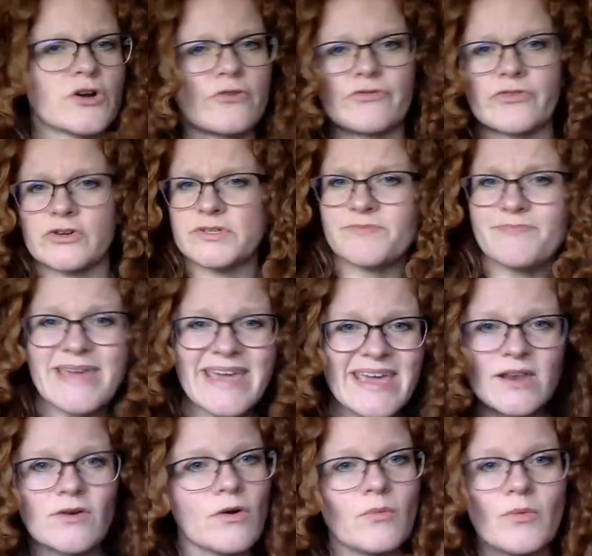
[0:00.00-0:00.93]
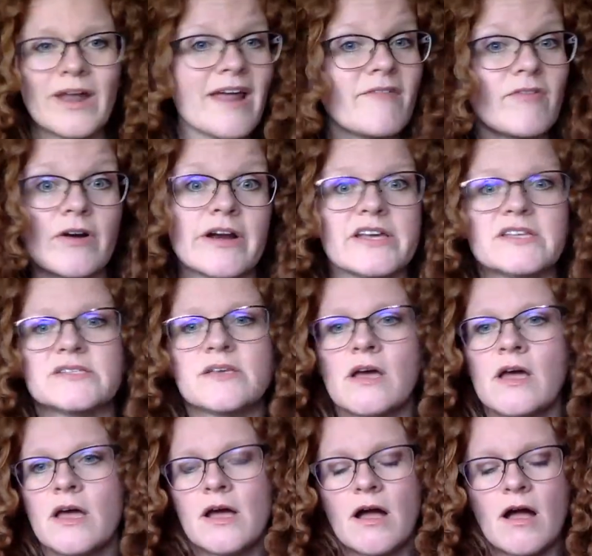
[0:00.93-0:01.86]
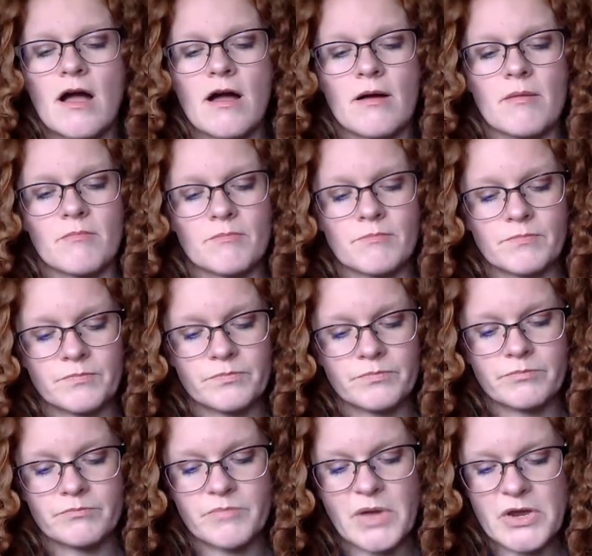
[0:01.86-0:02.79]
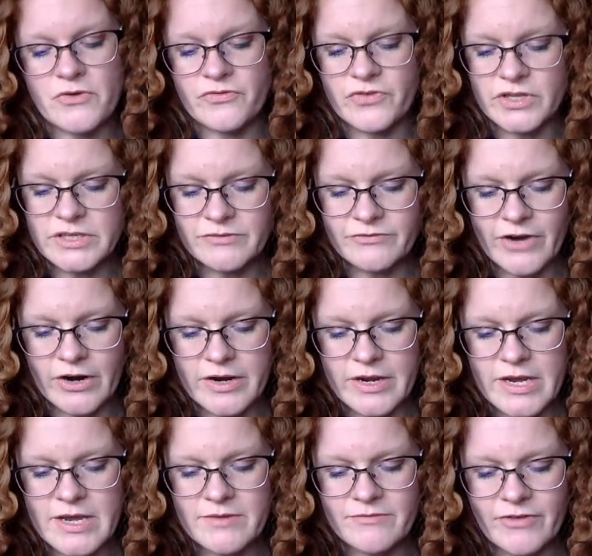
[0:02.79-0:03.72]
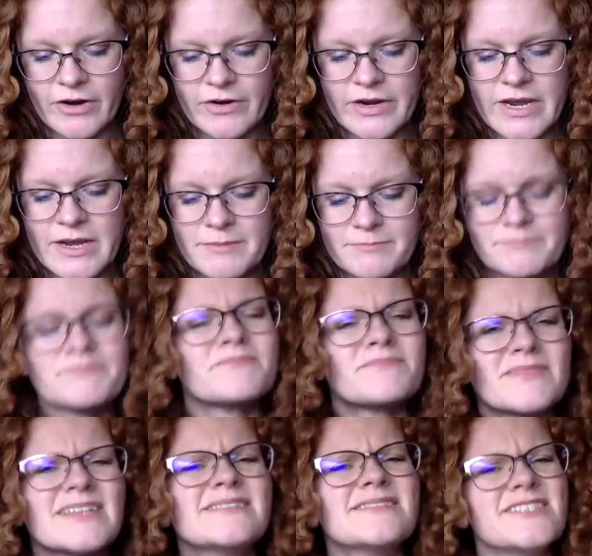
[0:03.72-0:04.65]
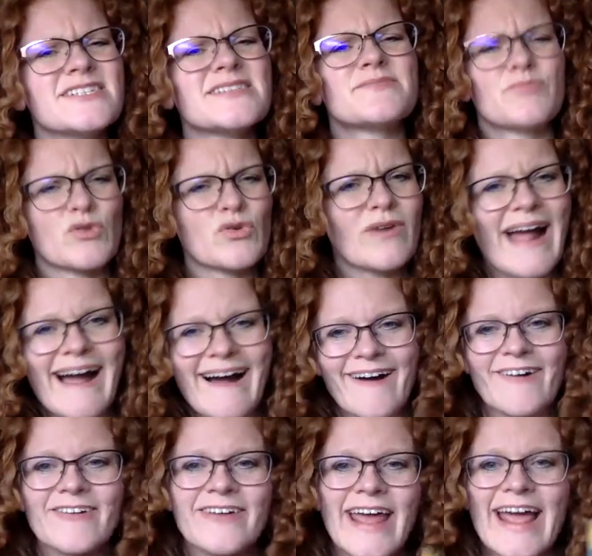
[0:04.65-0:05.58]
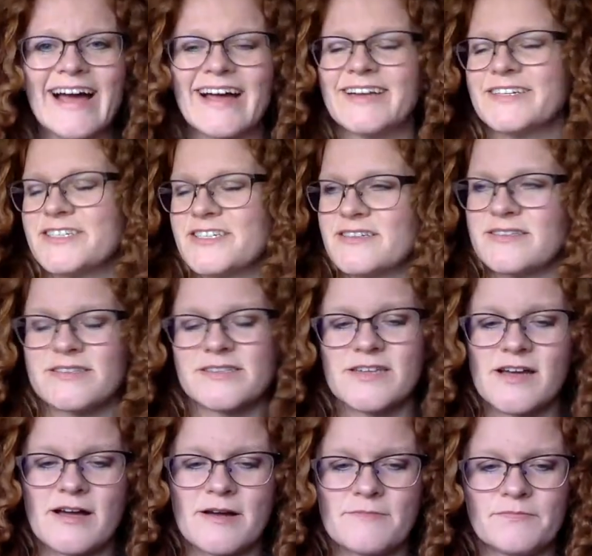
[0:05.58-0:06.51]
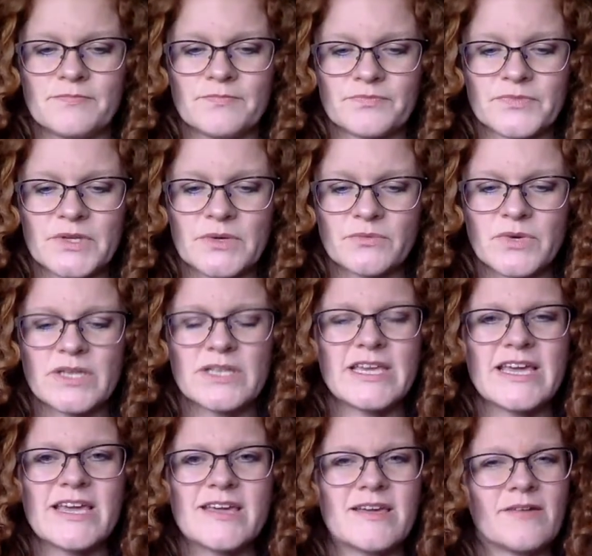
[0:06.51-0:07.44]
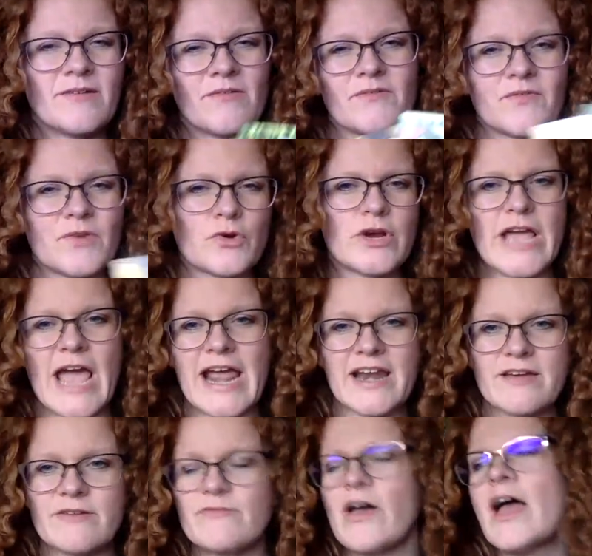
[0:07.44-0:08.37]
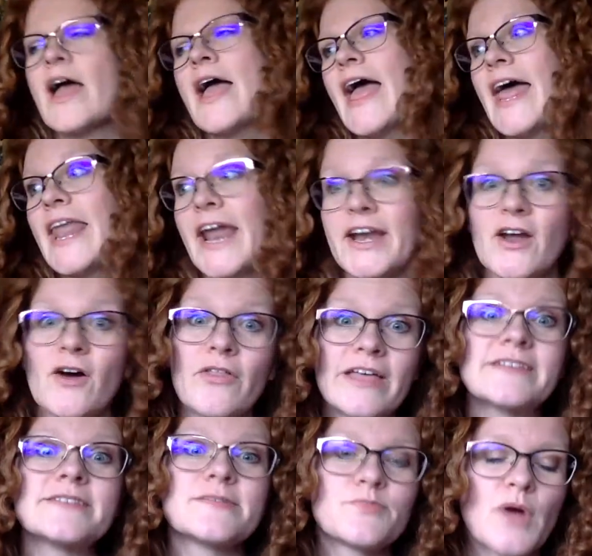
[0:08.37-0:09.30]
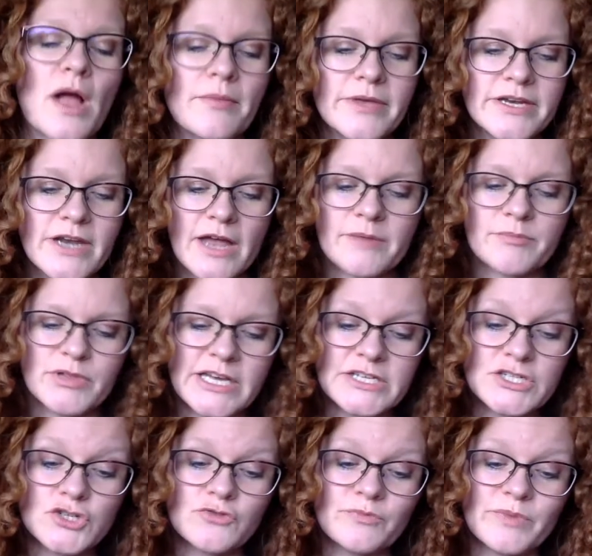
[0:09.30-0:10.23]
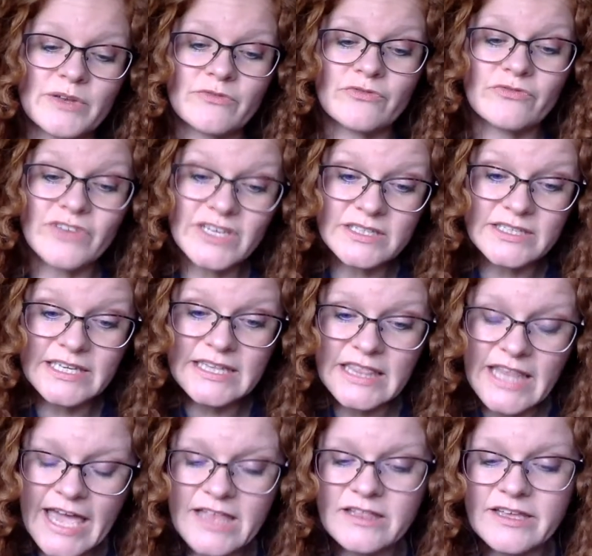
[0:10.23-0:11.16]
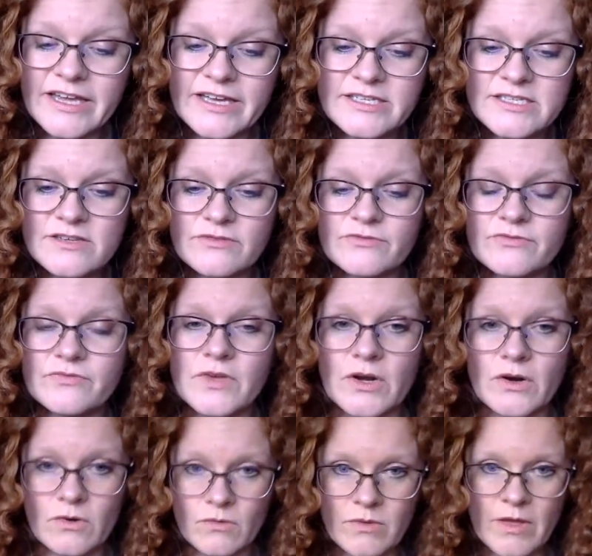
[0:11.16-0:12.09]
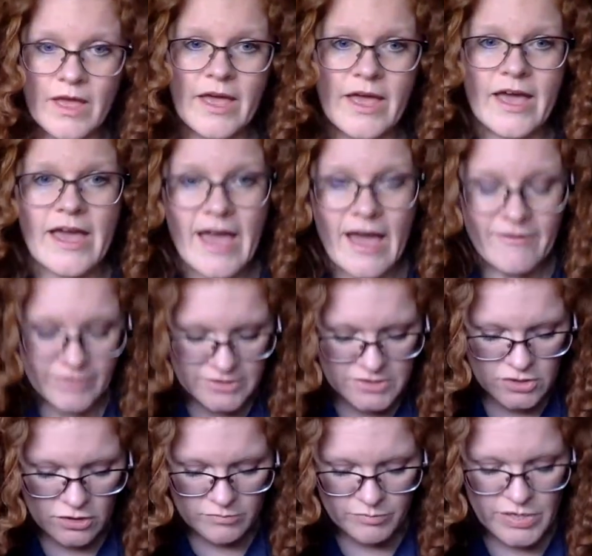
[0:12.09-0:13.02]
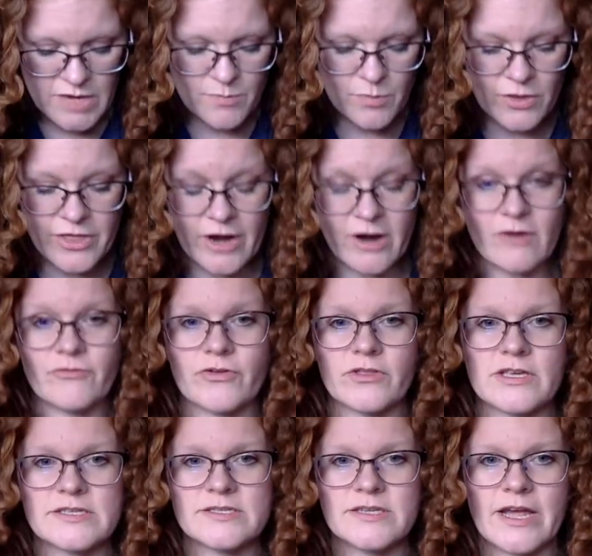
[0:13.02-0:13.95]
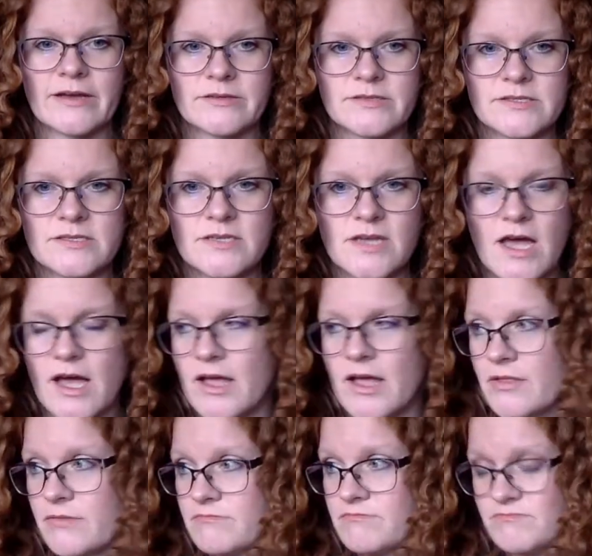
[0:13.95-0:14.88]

her first meet, or whatever it is. Um, but you're feeling very, very just proud and just um, really creative. And I know that's probably not a place you've been feeling lately because of, you know, having certain people there for these next, uh,